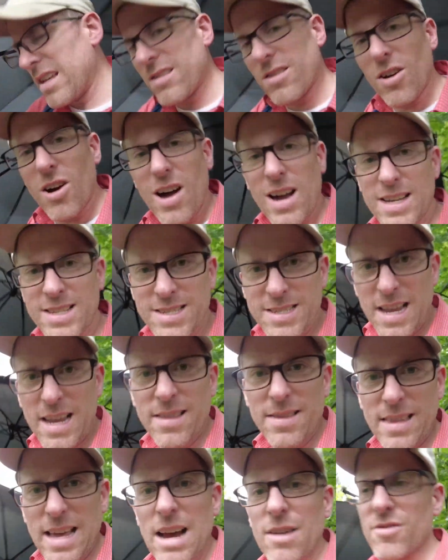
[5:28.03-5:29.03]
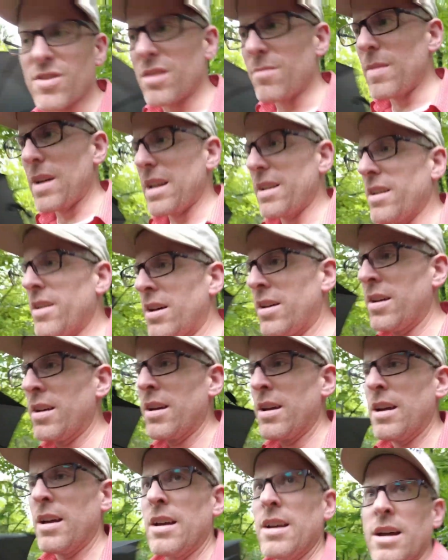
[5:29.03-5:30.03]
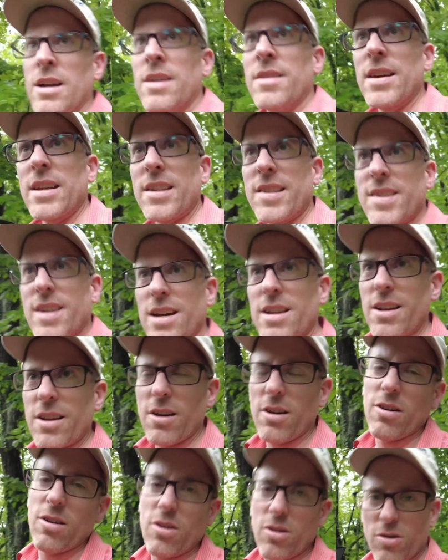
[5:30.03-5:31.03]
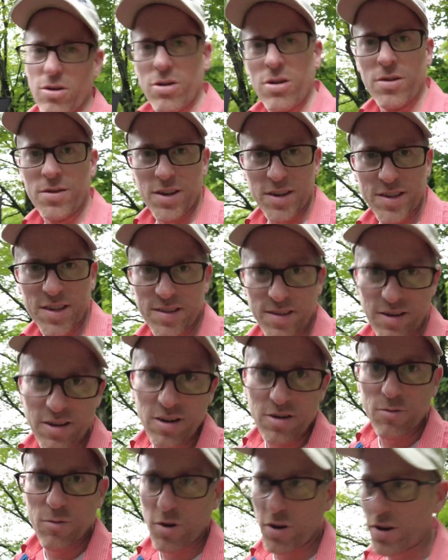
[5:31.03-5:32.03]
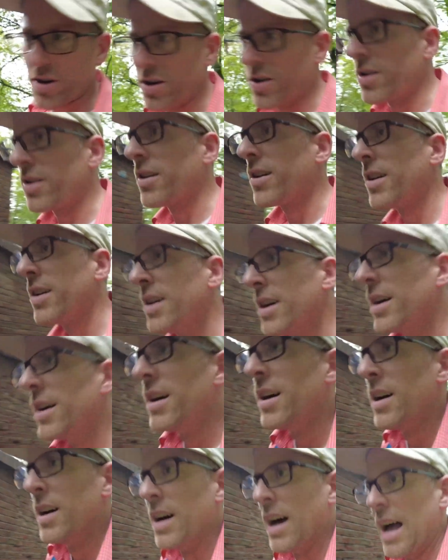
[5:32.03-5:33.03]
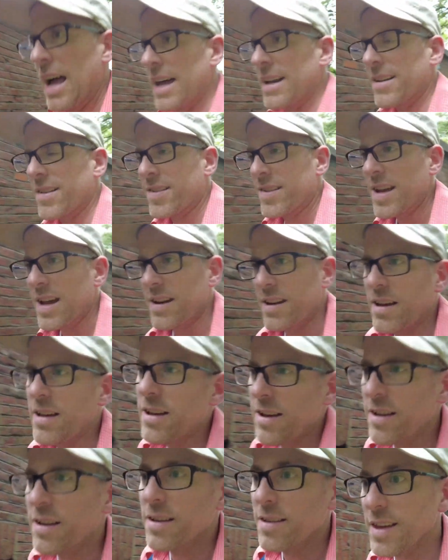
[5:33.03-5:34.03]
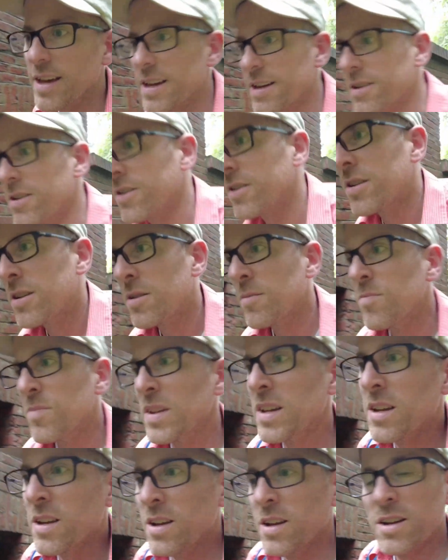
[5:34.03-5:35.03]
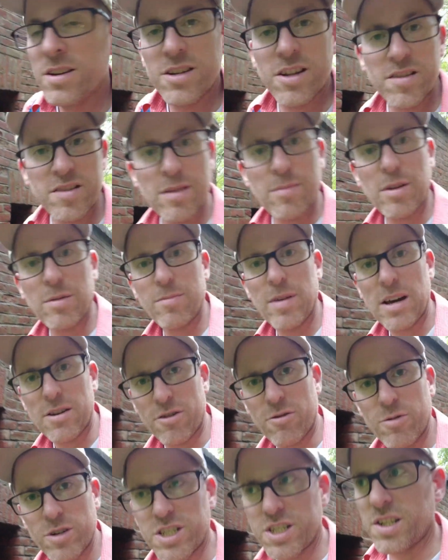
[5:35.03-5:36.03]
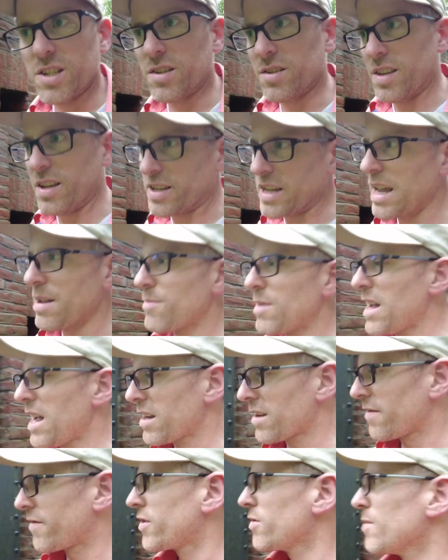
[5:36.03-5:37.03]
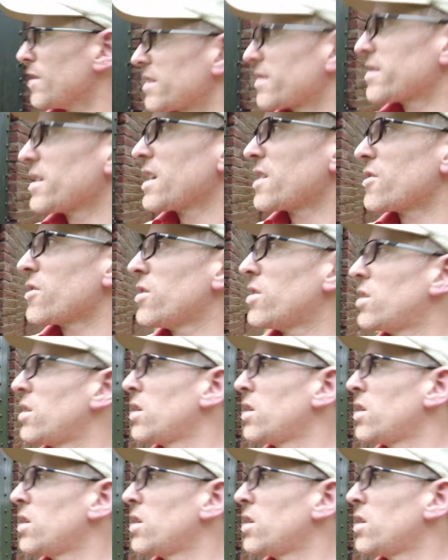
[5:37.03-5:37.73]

lost 10,000 men, they decided, oh, this isn't going to work. And instead, they did something better, which is they came back a few months later